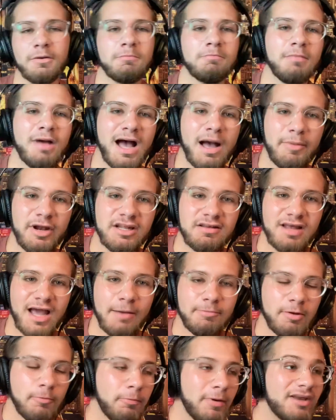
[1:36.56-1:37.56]
How many
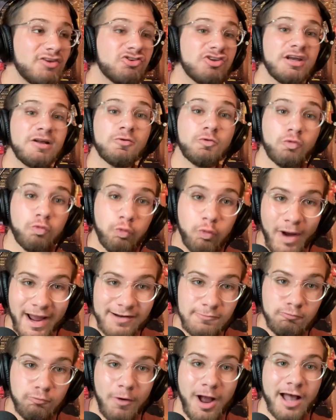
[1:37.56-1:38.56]
times have we seen great
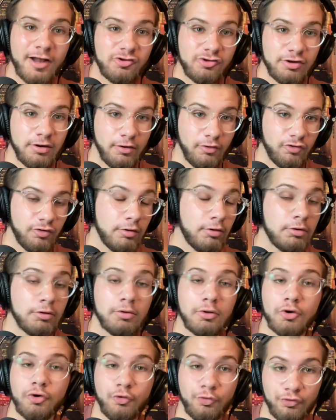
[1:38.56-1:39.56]
rosters
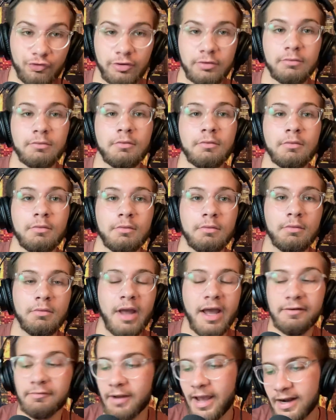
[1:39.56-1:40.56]
lose?
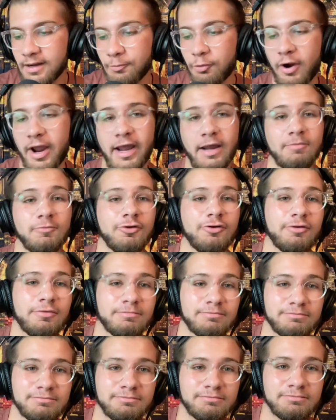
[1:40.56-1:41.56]
Atlanta Braves.
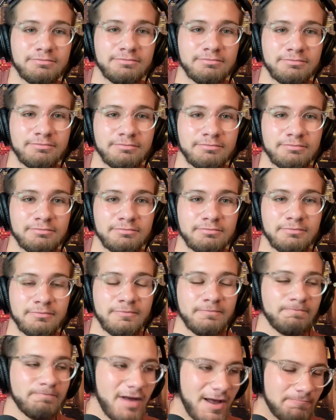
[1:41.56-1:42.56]

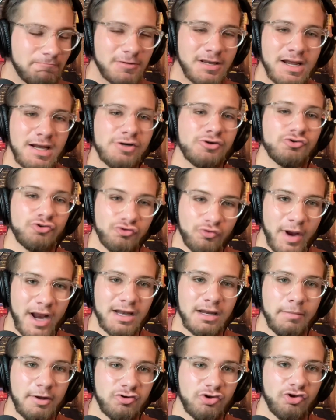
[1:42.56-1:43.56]
15 straight
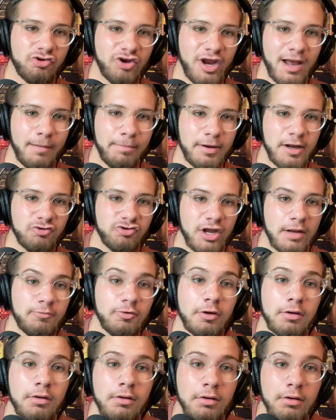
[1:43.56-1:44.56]
division championships,
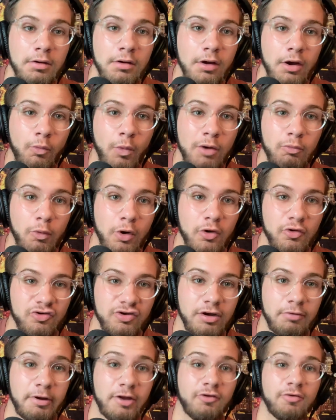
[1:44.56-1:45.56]
one World
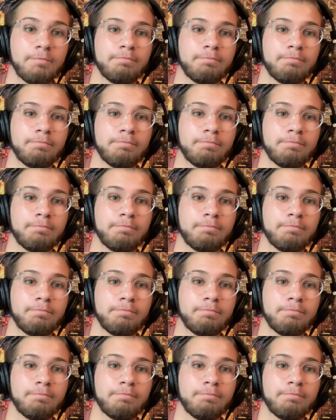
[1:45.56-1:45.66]
Series.